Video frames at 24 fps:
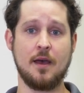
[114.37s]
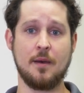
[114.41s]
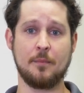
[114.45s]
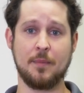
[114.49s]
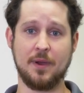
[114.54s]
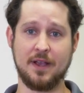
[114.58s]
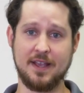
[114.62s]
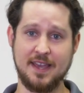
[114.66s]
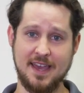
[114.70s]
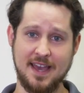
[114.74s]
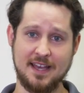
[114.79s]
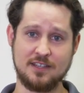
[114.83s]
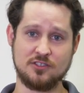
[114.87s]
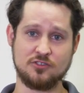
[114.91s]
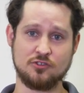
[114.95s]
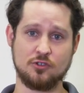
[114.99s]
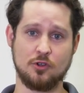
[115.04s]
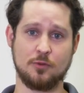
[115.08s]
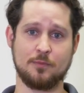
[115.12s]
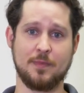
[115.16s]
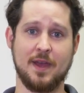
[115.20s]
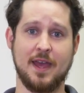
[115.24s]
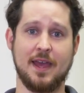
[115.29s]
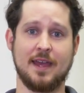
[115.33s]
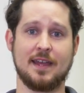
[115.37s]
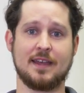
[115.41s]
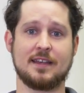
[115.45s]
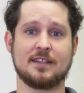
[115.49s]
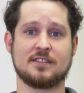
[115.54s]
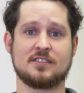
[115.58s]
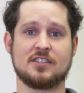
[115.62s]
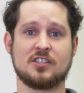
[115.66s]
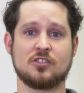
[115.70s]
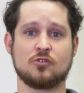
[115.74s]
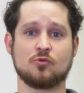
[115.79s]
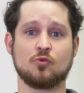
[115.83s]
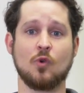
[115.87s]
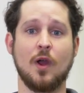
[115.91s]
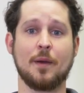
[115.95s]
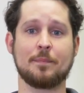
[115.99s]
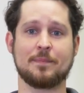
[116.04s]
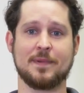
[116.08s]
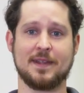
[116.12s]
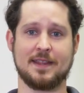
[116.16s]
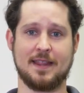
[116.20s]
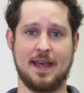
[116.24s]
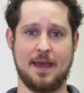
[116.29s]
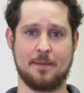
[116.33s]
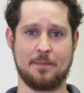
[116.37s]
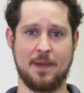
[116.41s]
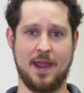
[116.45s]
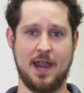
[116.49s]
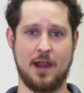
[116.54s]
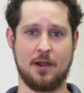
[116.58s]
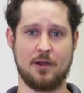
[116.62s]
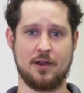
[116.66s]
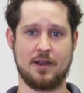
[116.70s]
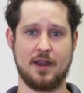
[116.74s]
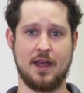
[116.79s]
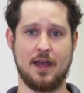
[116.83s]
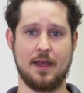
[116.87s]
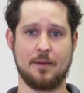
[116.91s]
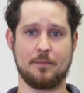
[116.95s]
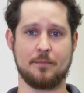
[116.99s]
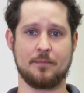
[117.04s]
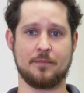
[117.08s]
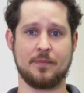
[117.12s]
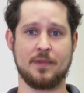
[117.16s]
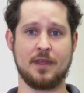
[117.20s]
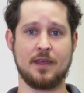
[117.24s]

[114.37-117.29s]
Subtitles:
but KestrelMet is disrupting that paradigm.